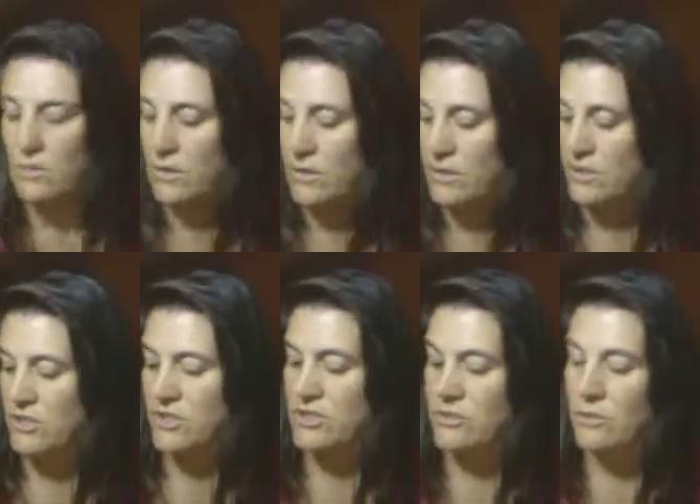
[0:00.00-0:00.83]
her, and
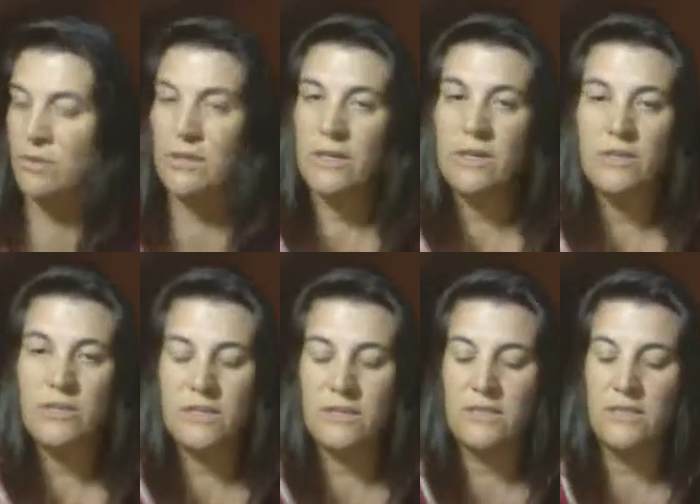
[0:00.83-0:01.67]
she showed it in her
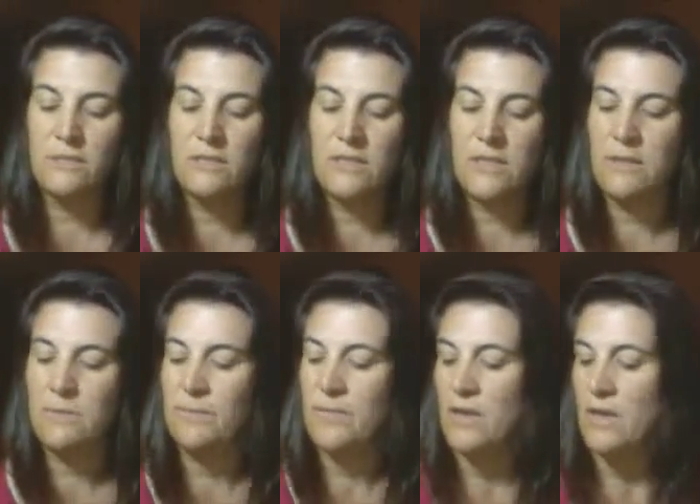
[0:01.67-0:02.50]
TTMT.
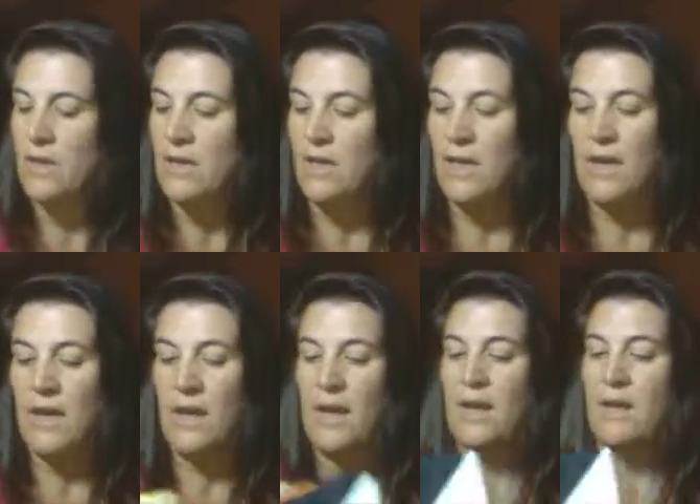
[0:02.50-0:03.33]

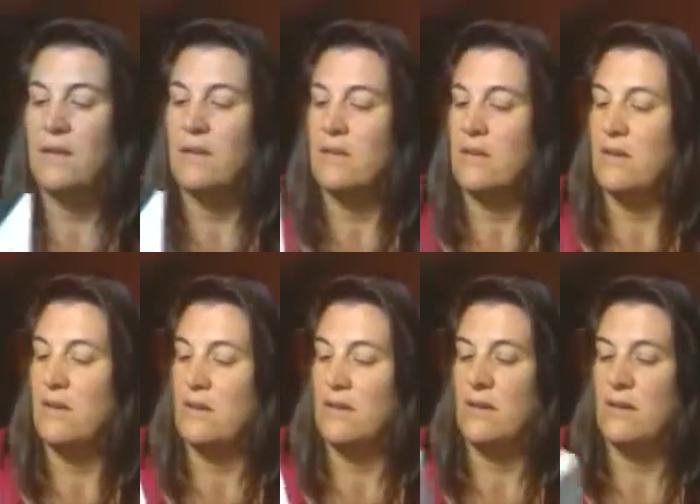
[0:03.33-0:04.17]
And
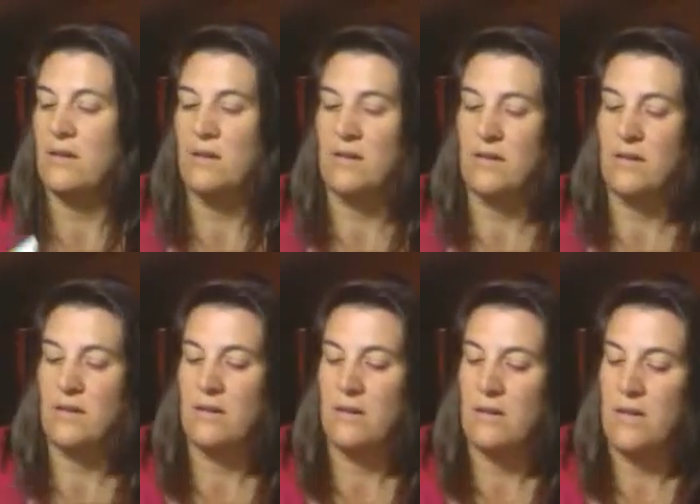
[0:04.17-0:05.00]

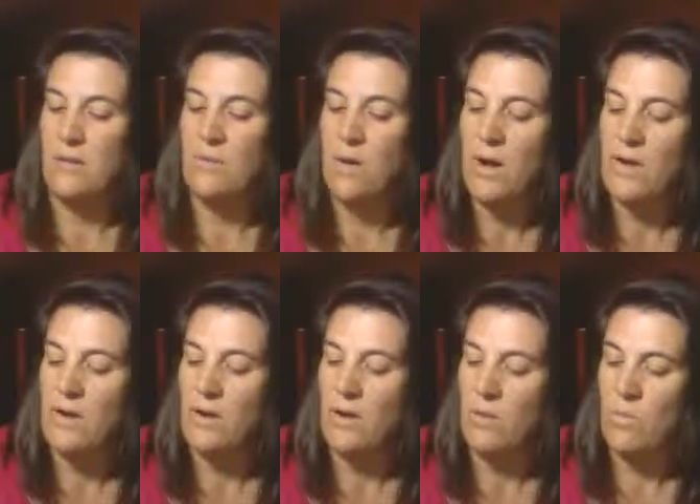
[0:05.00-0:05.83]

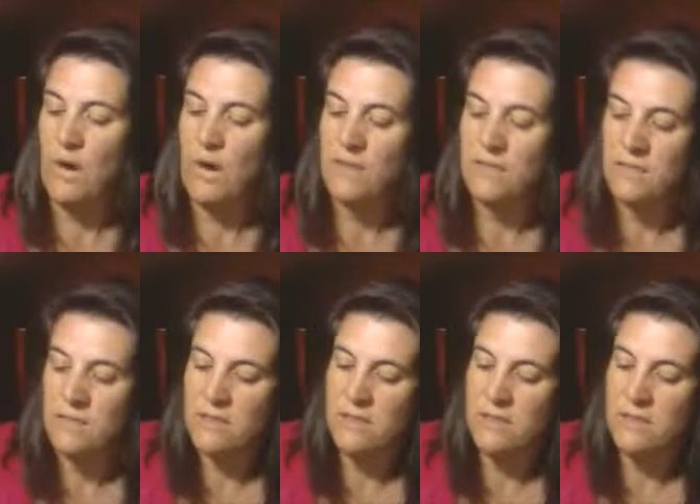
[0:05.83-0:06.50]
I want,